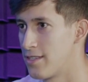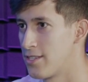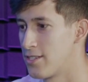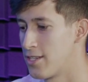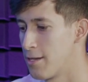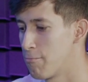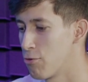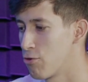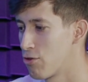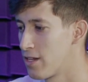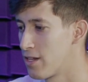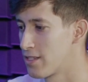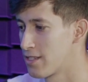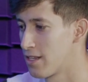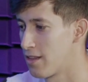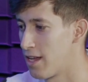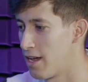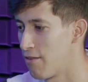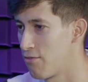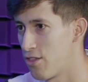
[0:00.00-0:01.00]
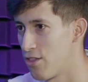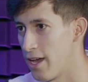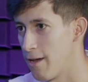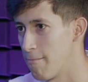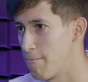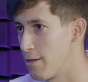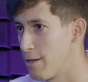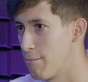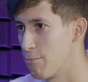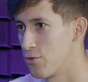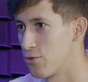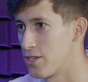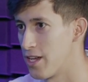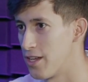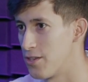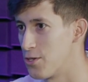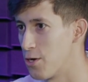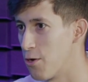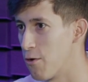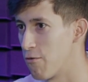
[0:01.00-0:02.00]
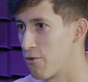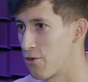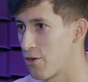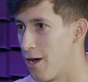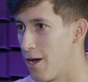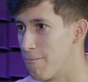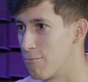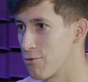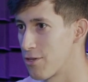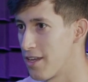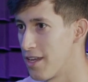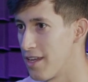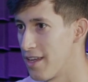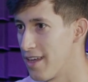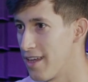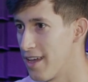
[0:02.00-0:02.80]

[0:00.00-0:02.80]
the simple things in life that people tend to overcomplicate.